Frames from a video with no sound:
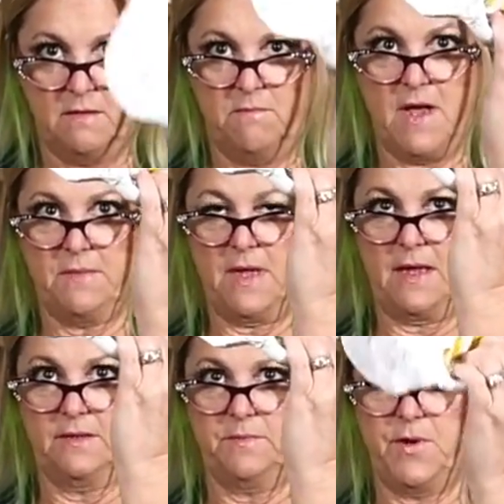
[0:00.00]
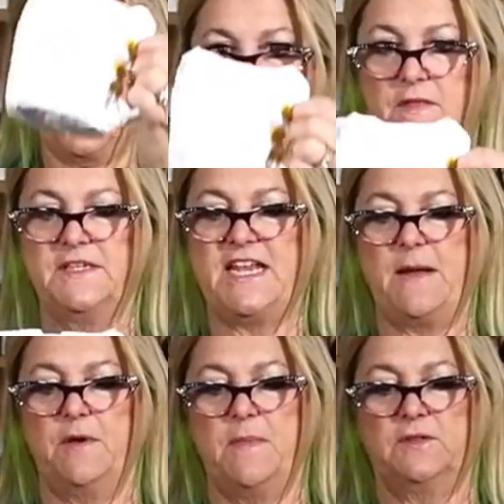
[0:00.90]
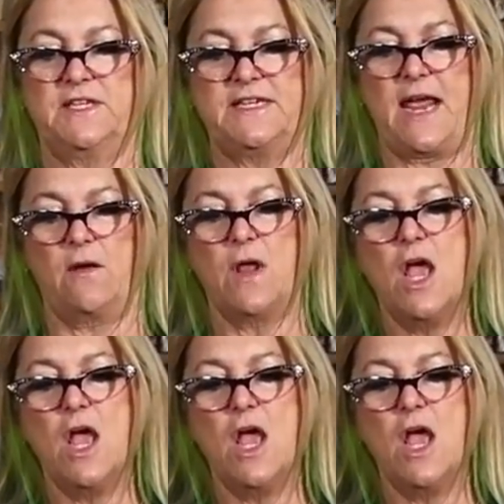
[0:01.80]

Melt and put it on the table and melt it down.